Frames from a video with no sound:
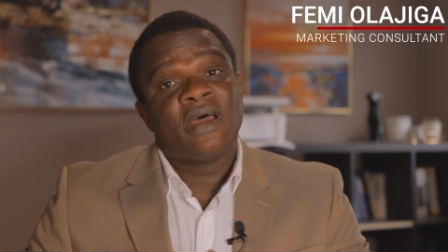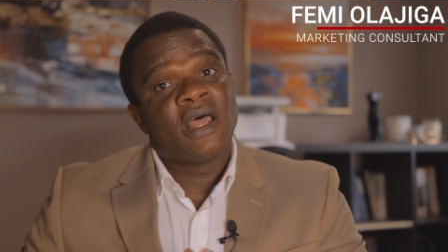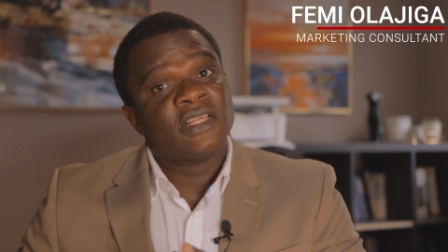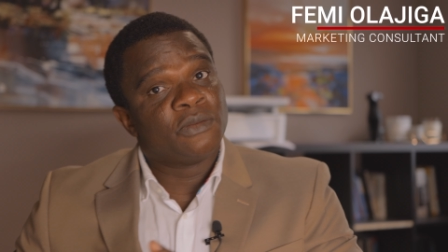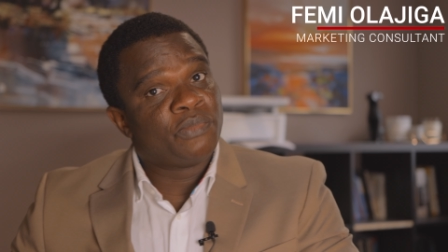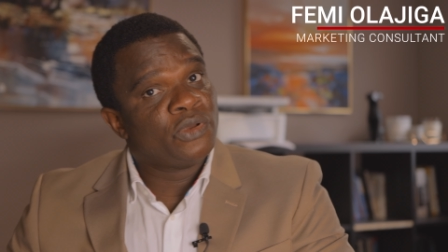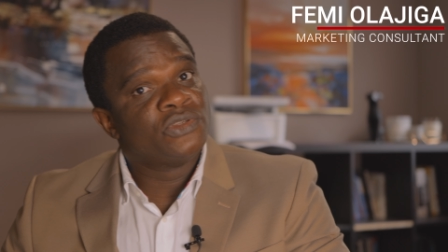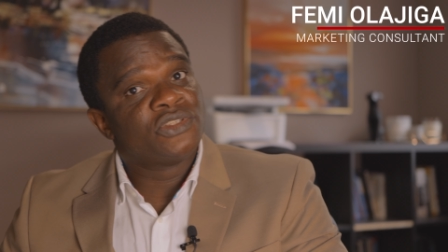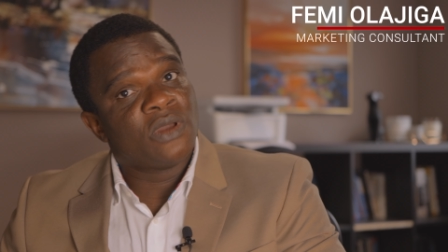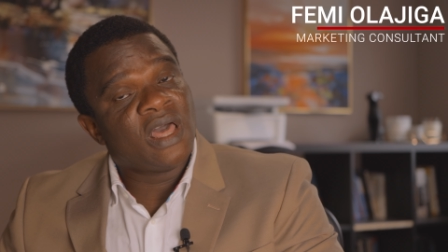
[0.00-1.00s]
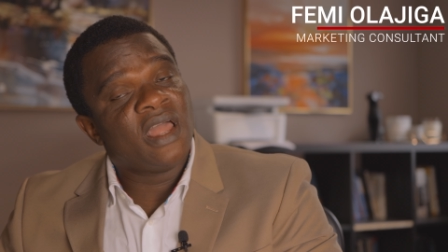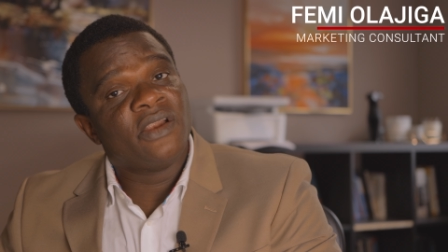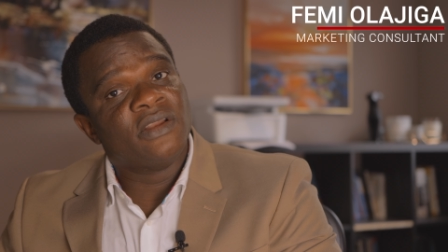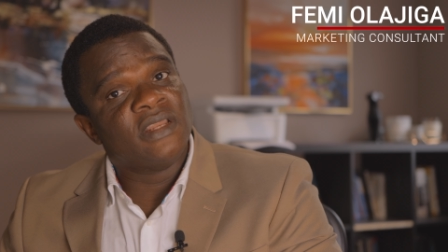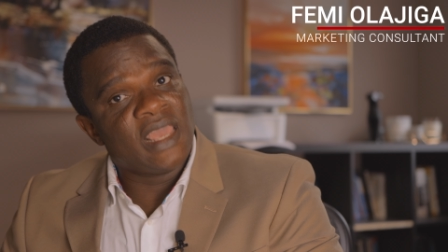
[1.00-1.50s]
as opposed to
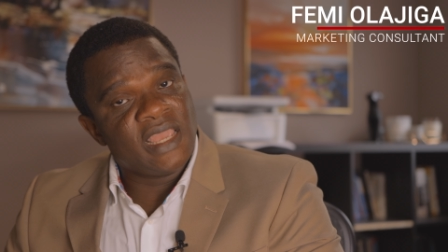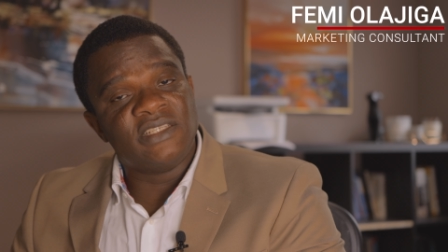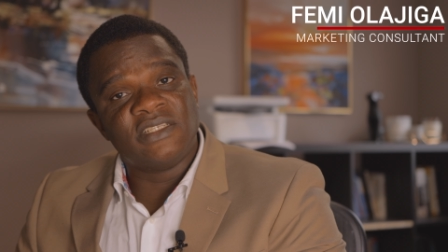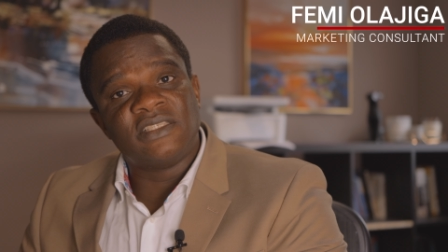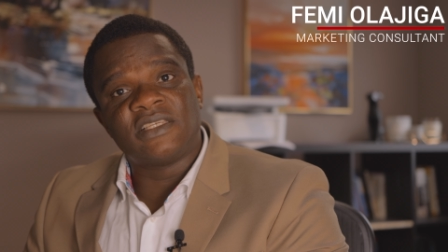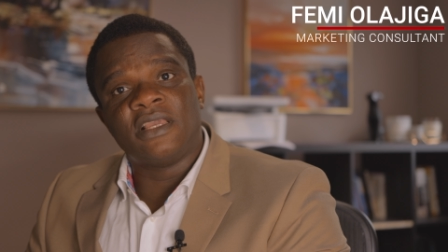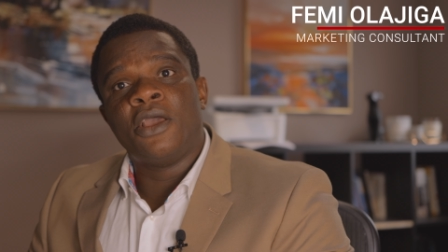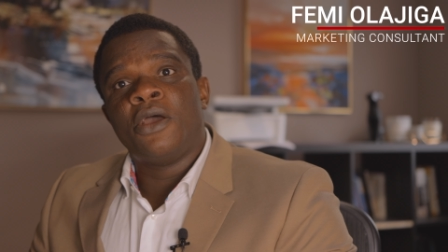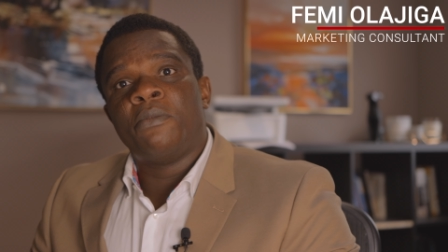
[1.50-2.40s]
hire an agency.